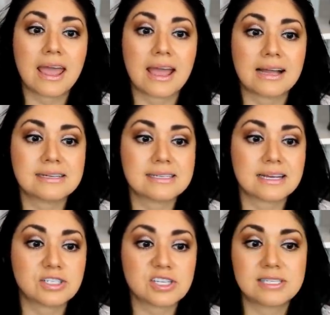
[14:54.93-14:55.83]
and
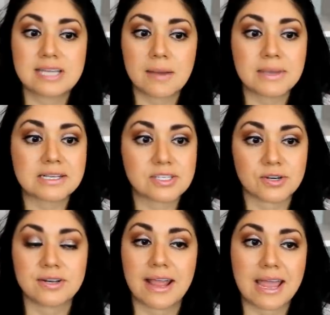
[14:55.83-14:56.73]
uh, just dubbing
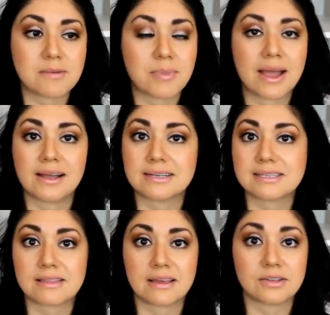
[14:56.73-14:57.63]
certain
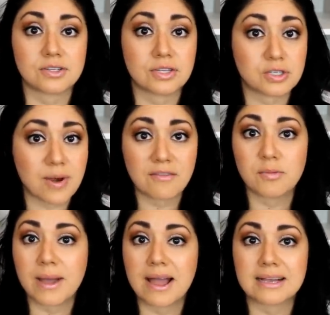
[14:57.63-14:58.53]
handbags, the, the
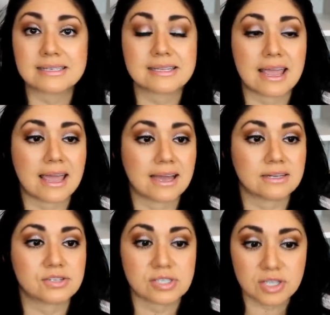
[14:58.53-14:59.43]
travel bags,
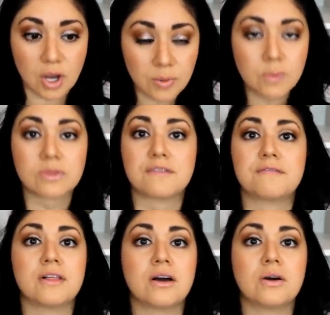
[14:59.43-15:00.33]
and just going with the
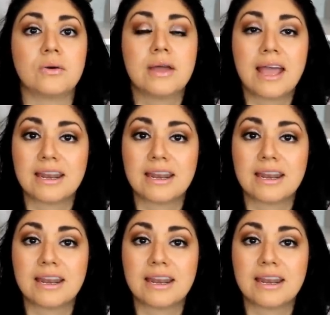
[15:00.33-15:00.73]
flow.